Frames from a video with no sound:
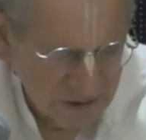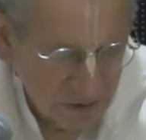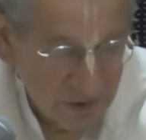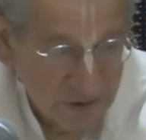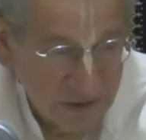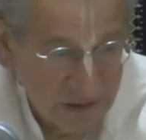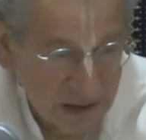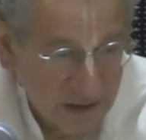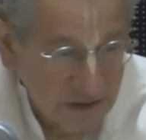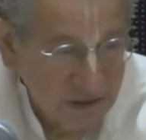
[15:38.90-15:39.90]
started the
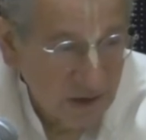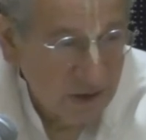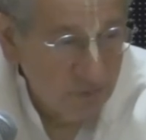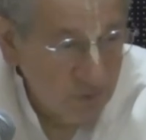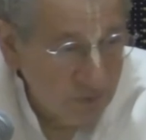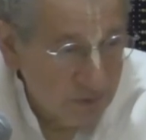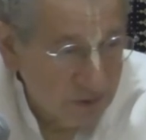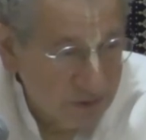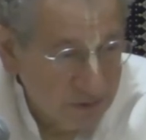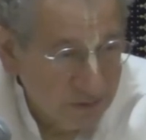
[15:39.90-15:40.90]
Sankirtan
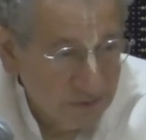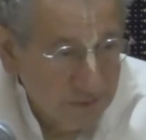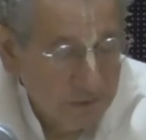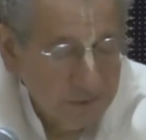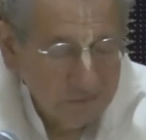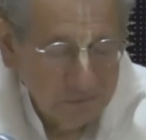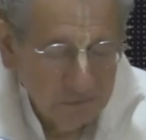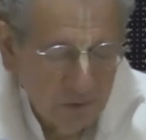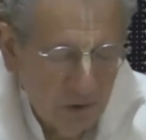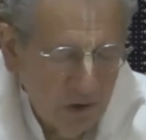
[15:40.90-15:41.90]
movement.
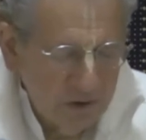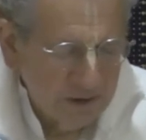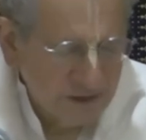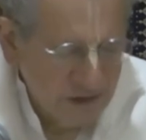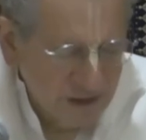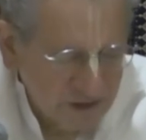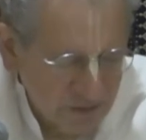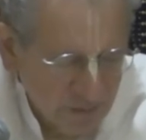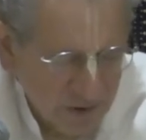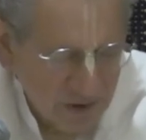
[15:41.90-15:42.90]
All this is
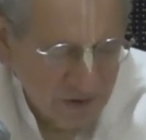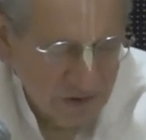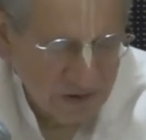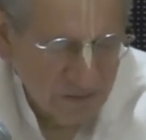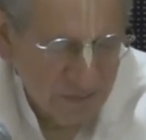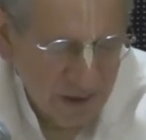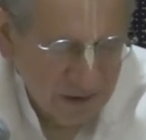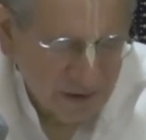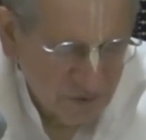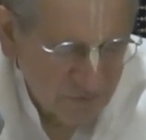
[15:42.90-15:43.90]
to bring Krishna
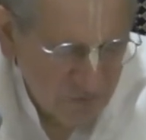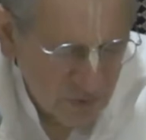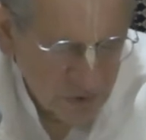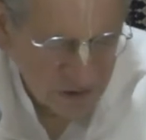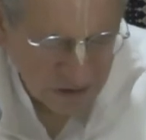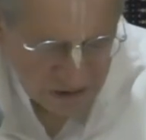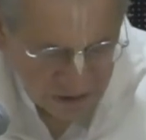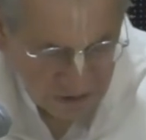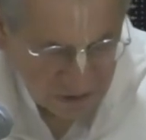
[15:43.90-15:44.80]
back into focus,